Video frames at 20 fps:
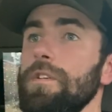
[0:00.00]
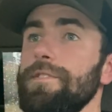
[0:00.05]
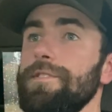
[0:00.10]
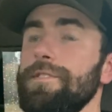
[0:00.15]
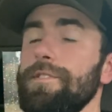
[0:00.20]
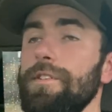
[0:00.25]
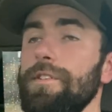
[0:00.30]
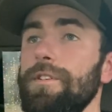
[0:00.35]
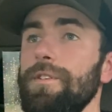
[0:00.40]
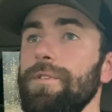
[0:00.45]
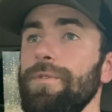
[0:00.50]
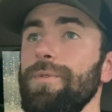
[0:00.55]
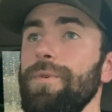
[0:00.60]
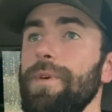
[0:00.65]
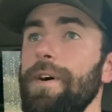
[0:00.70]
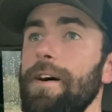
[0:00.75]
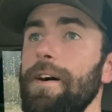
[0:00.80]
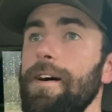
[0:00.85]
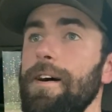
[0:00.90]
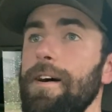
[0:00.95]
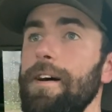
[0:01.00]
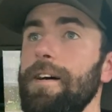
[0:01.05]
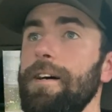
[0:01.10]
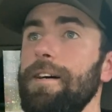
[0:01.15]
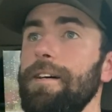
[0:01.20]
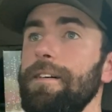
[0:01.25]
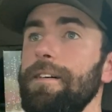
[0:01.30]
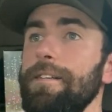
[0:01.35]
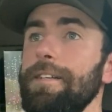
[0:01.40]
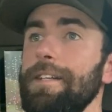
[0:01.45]
So
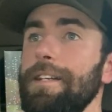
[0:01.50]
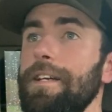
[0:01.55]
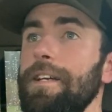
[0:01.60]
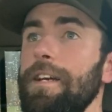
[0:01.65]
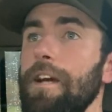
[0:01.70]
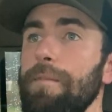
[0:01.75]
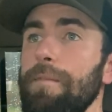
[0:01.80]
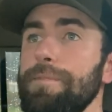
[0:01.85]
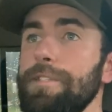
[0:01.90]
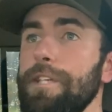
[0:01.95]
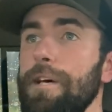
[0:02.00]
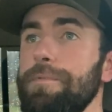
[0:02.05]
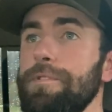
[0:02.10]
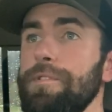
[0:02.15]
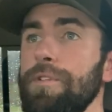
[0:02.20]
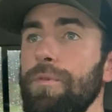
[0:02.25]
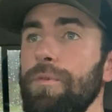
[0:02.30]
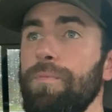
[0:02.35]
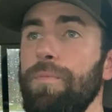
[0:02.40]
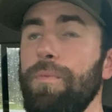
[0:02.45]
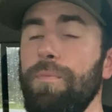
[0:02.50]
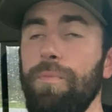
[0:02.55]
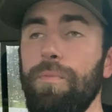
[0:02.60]
uh, that comes up to